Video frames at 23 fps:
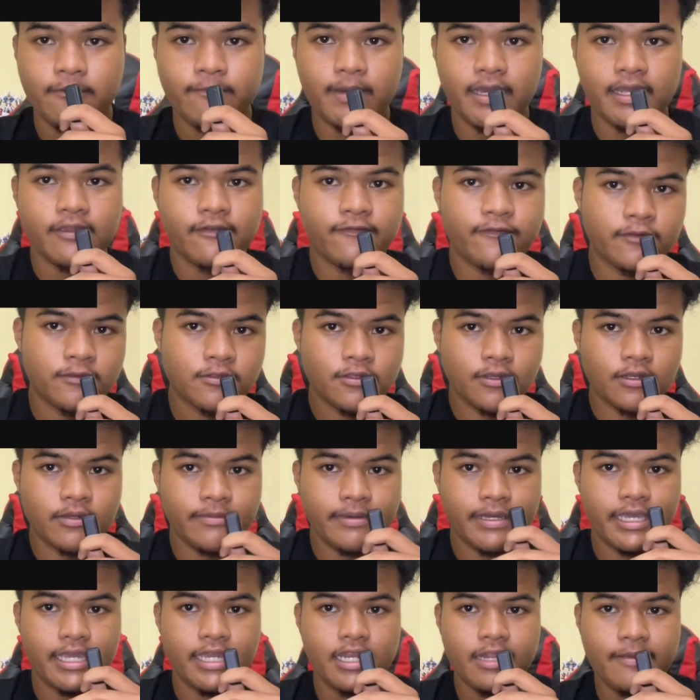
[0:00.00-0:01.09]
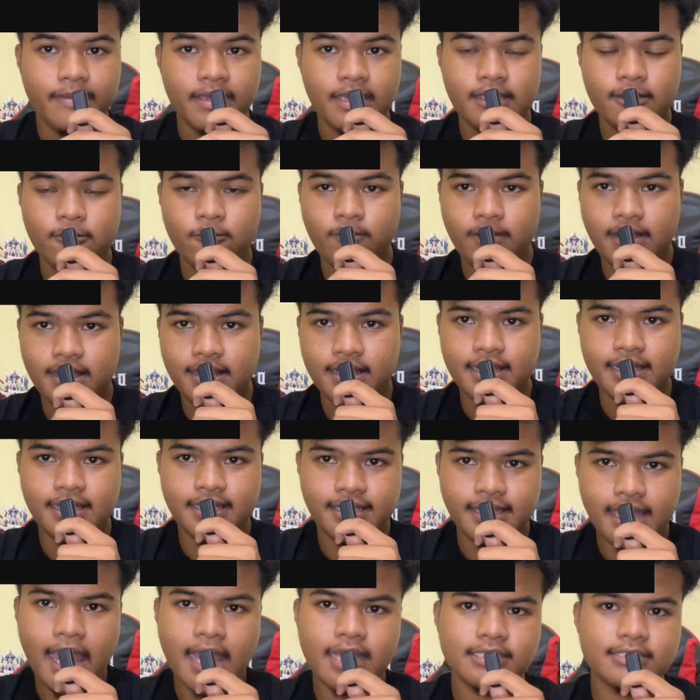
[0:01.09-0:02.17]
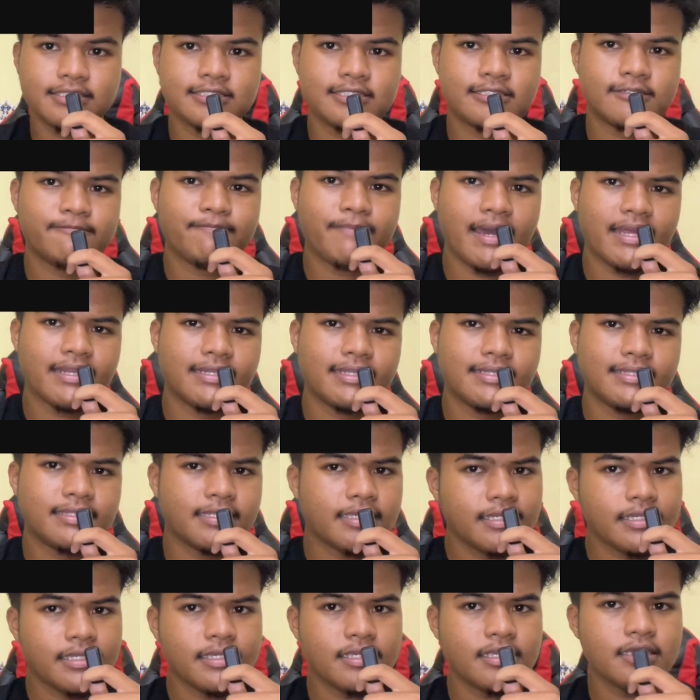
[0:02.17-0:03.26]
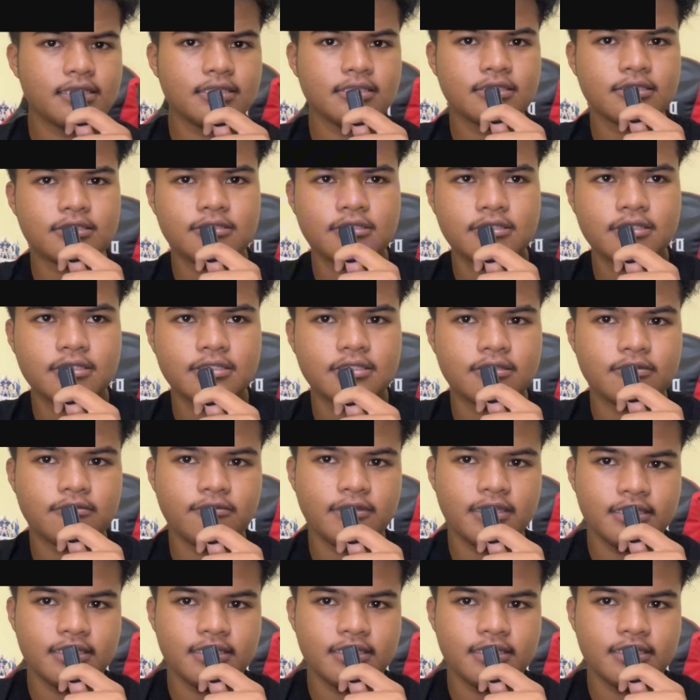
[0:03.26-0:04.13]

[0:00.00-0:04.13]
But if you talk about anime, well, yes, but the thing is,